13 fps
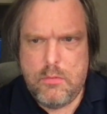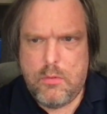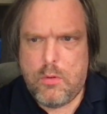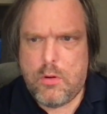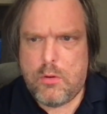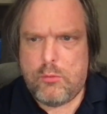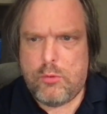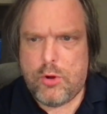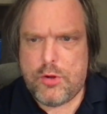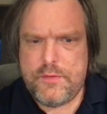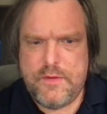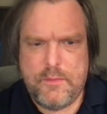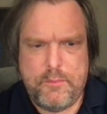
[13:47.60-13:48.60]
or
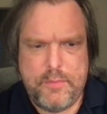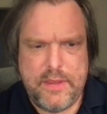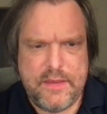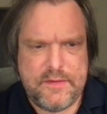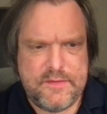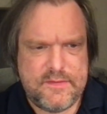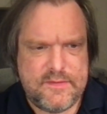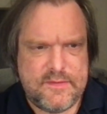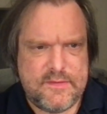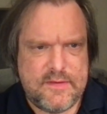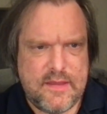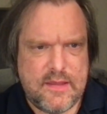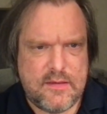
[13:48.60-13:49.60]
rook to b6.